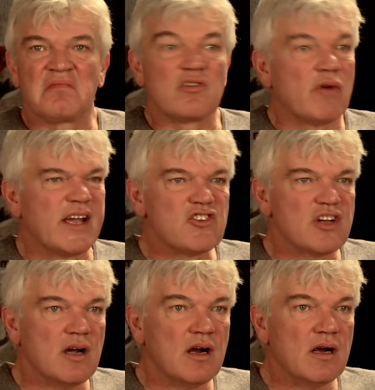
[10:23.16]

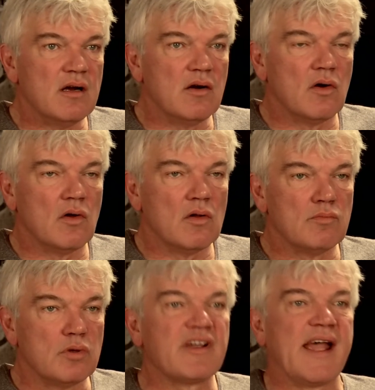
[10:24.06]
Croatia or
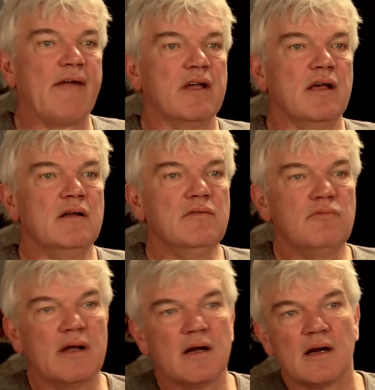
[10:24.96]
Bulgaria,
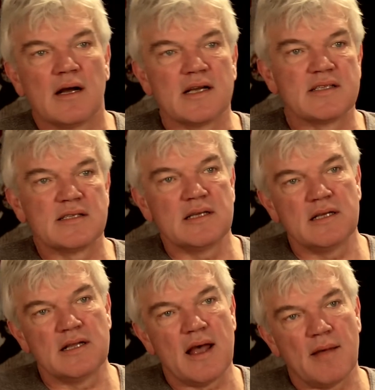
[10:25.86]
where I
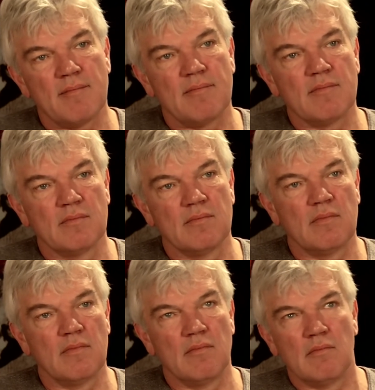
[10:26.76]
see them
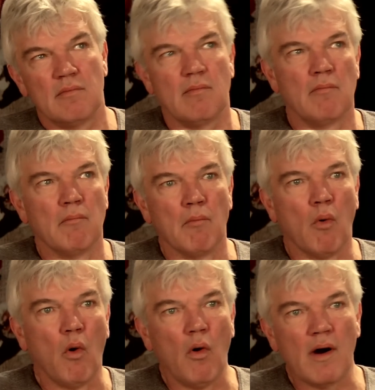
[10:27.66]

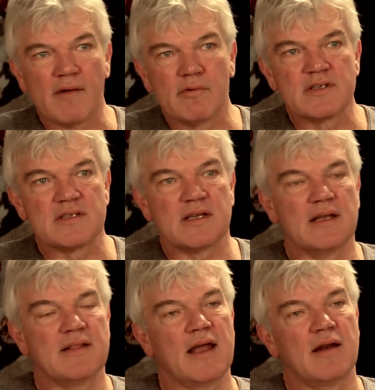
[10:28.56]
more, I would
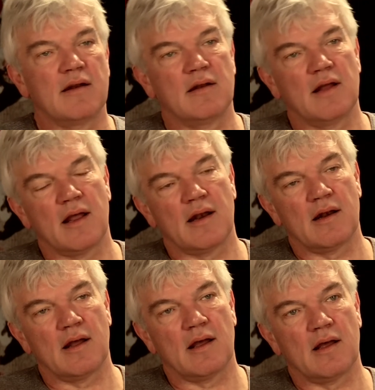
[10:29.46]
say, than
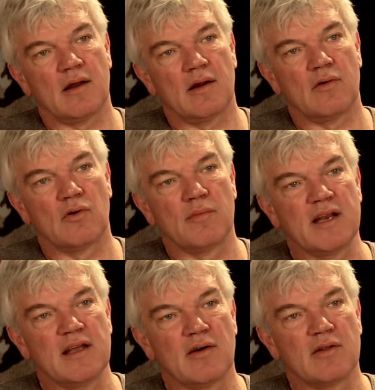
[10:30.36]

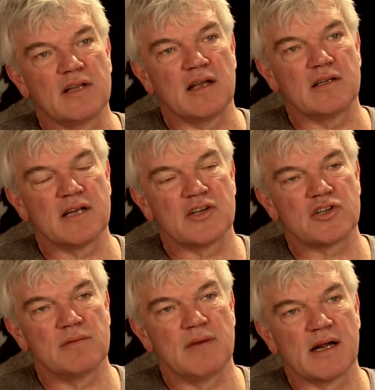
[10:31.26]
Romania on the
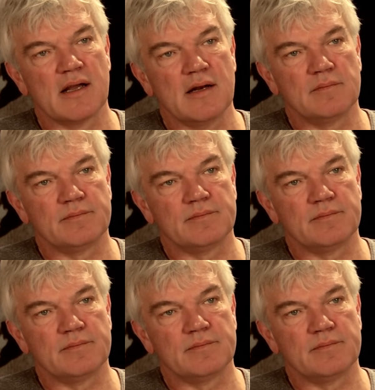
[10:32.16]
international market.